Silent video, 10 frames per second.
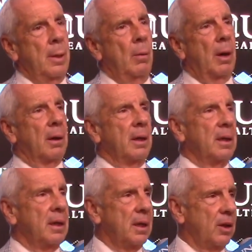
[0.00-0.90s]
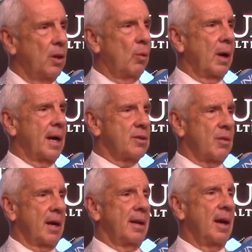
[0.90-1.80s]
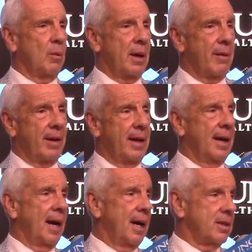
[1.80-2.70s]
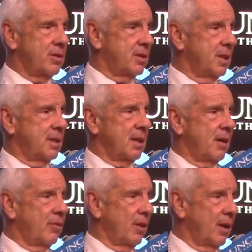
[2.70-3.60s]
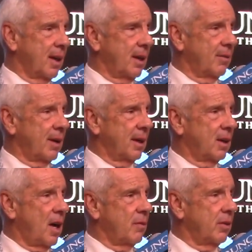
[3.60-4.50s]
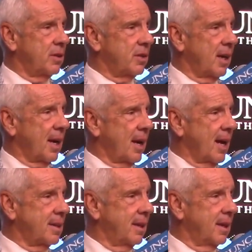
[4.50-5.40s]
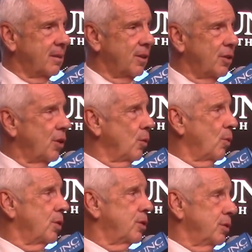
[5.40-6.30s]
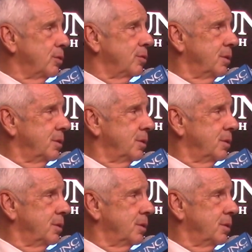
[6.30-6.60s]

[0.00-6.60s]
Well, you know, guys, right now we have eight guys that I feel like I've gotten confidence in. I'd like to get another one or two.